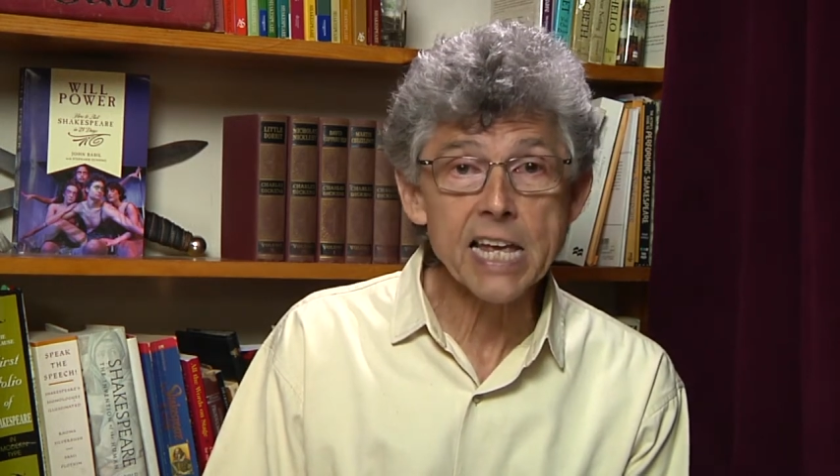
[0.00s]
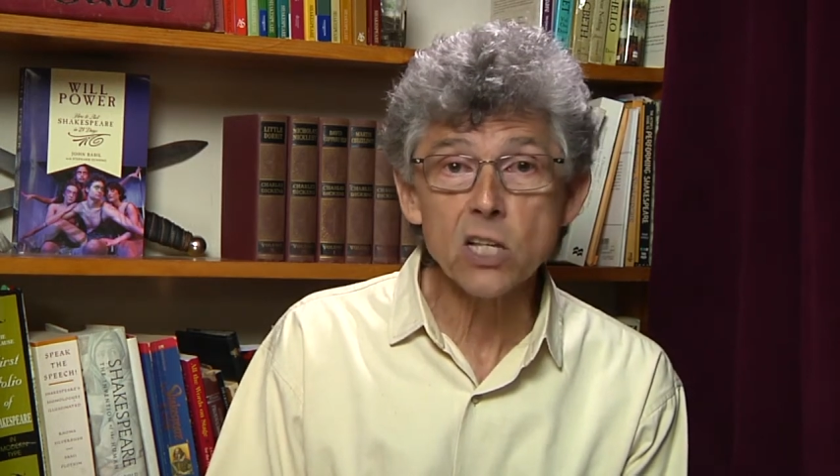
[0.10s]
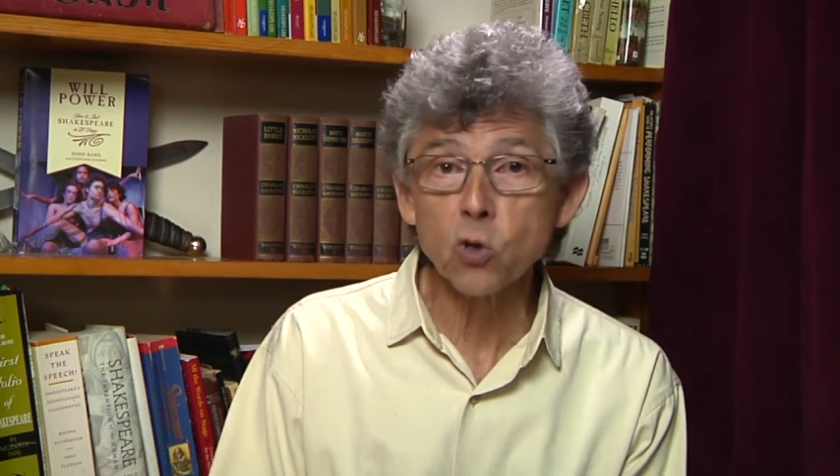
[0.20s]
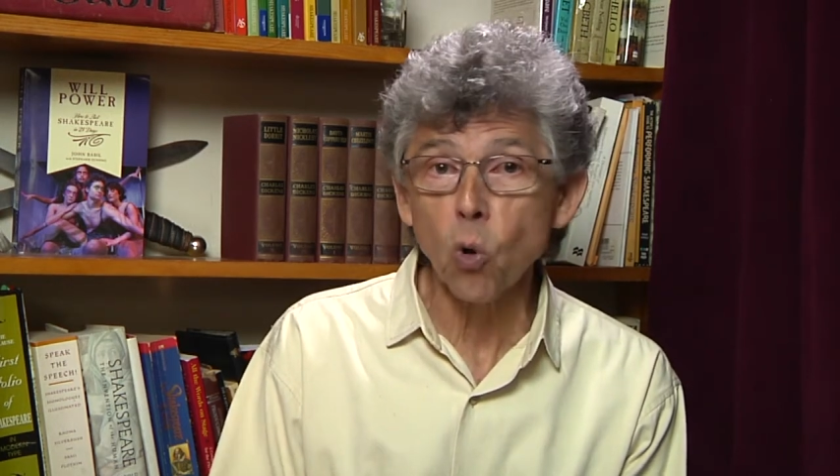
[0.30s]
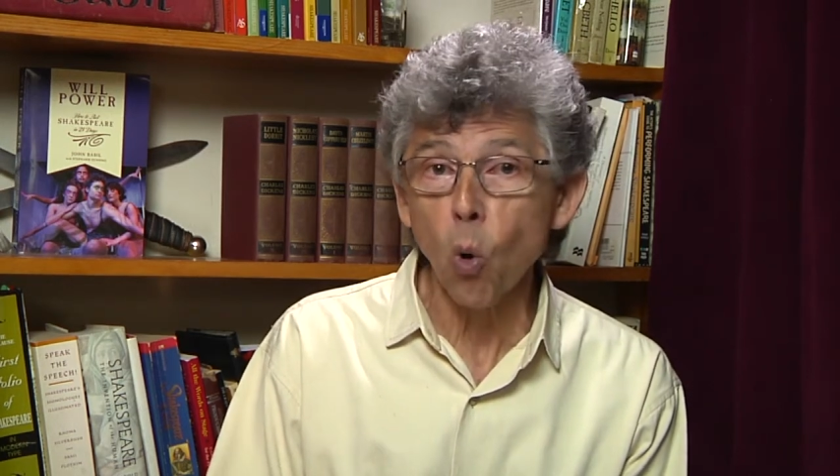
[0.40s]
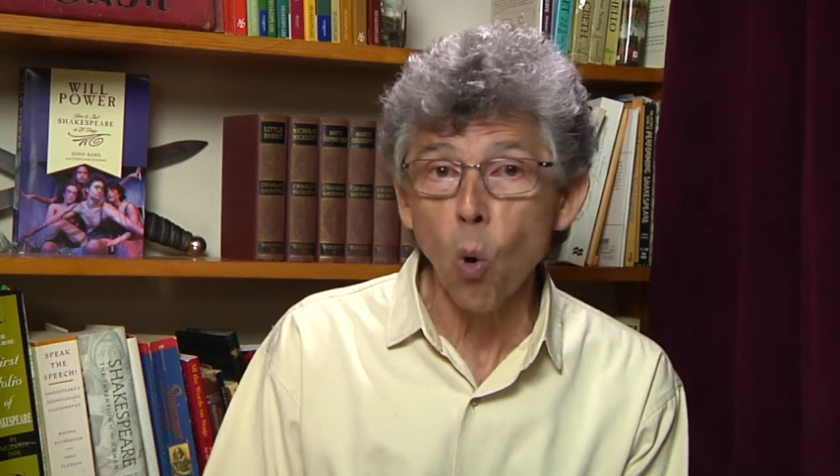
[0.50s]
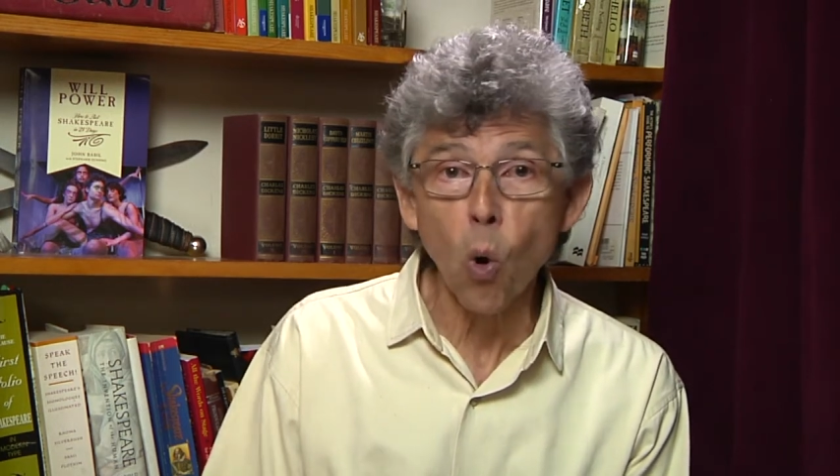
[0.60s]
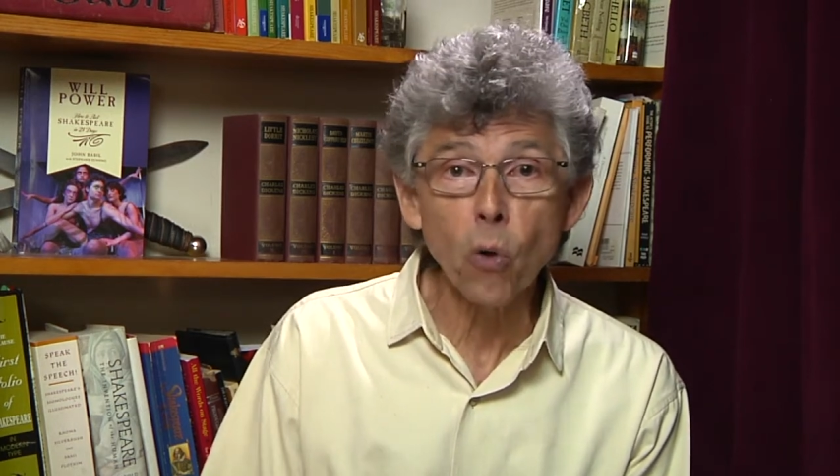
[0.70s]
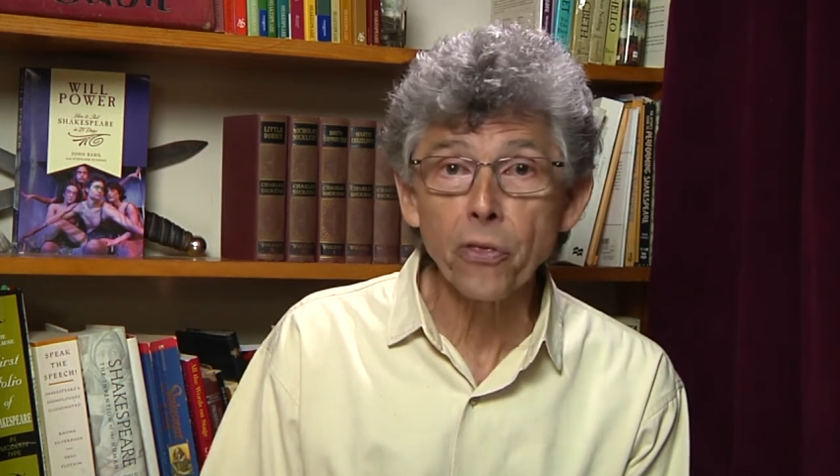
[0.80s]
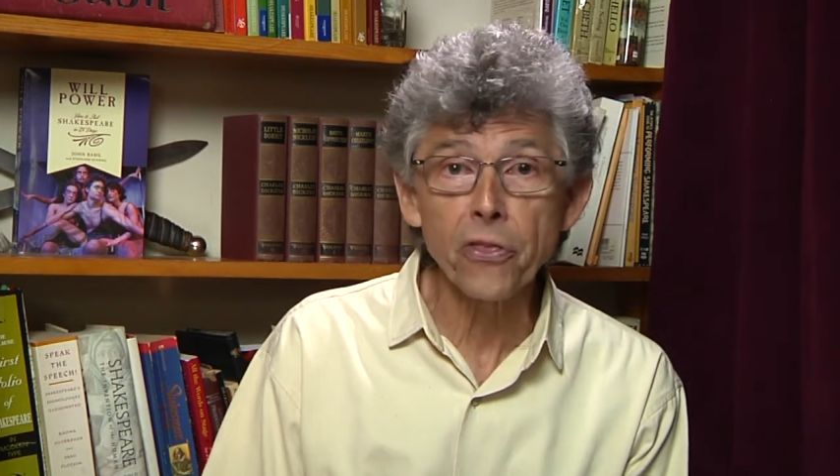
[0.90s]
It's
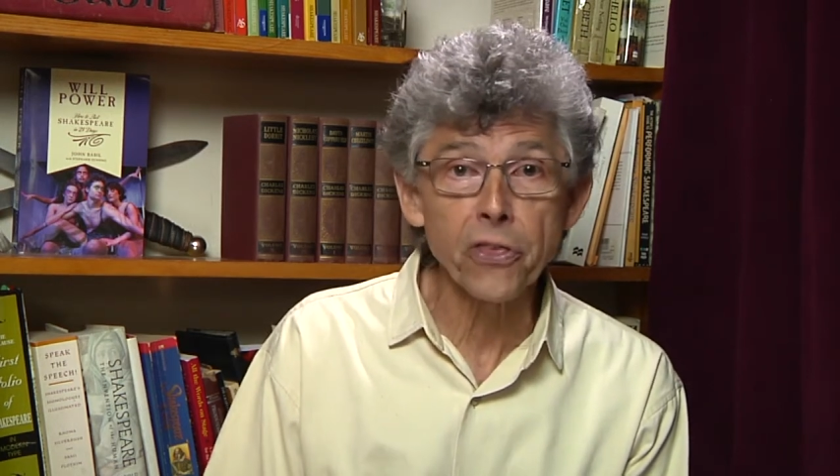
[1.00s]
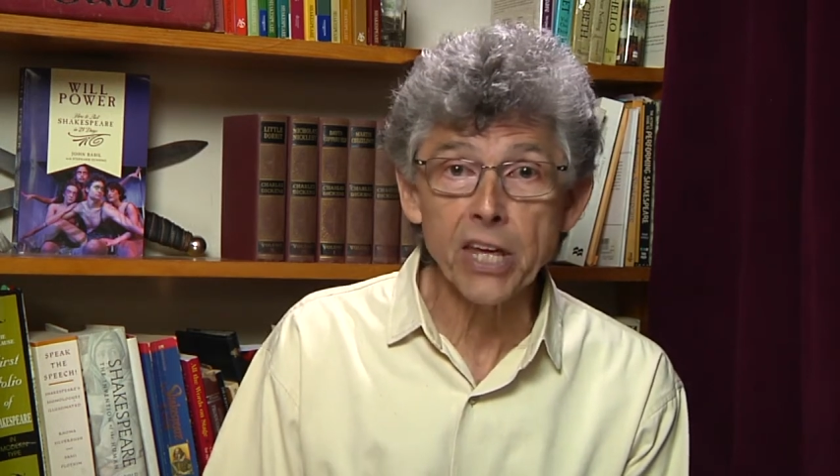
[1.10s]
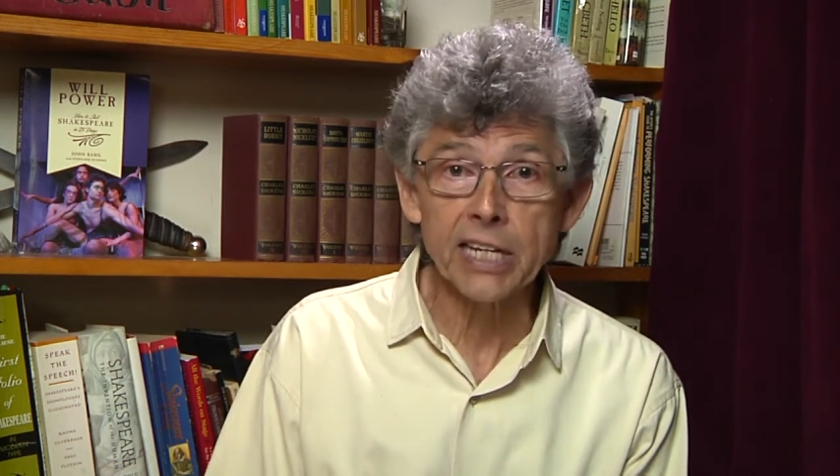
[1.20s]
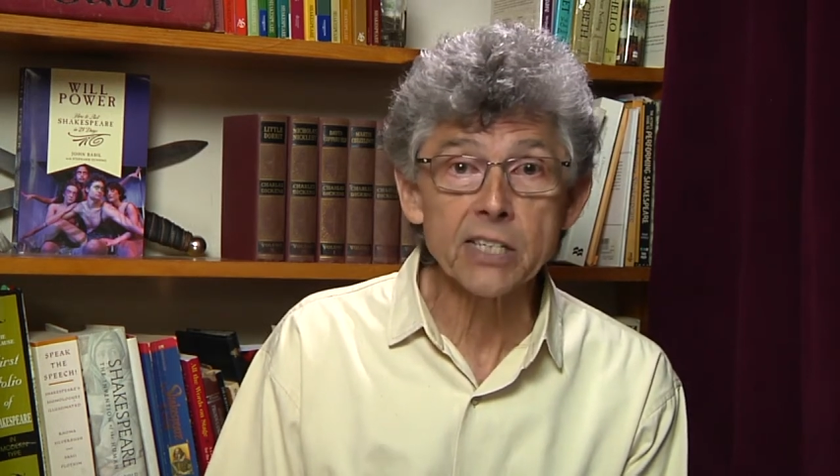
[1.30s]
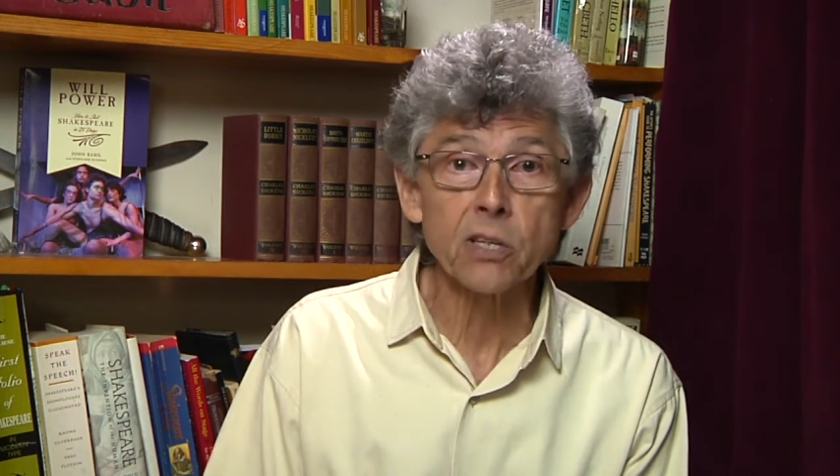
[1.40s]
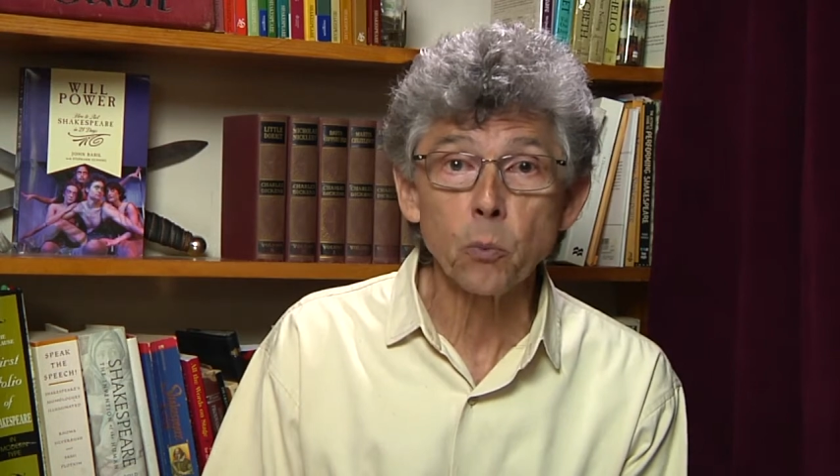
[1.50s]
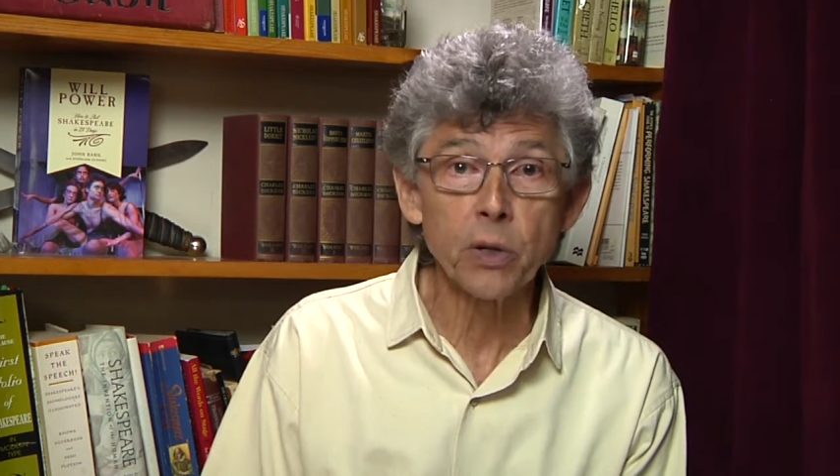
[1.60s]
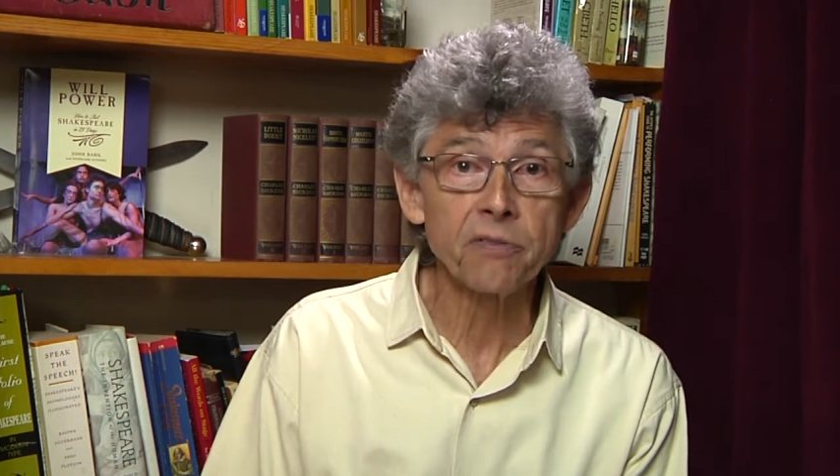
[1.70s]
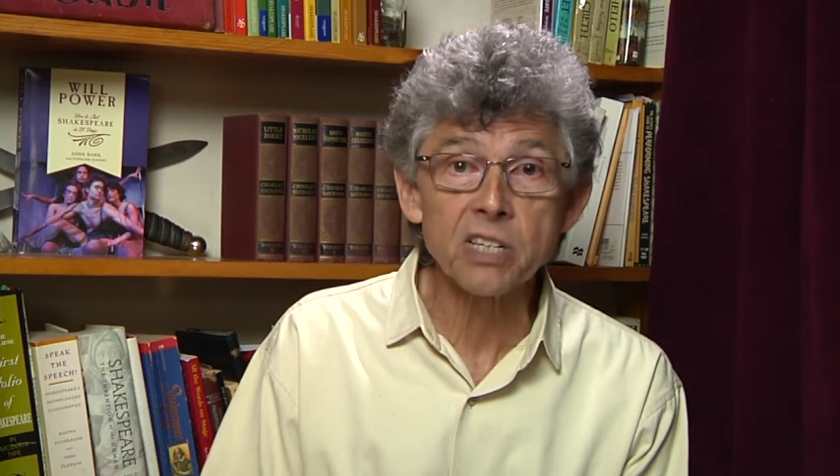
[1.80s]
all the things that we have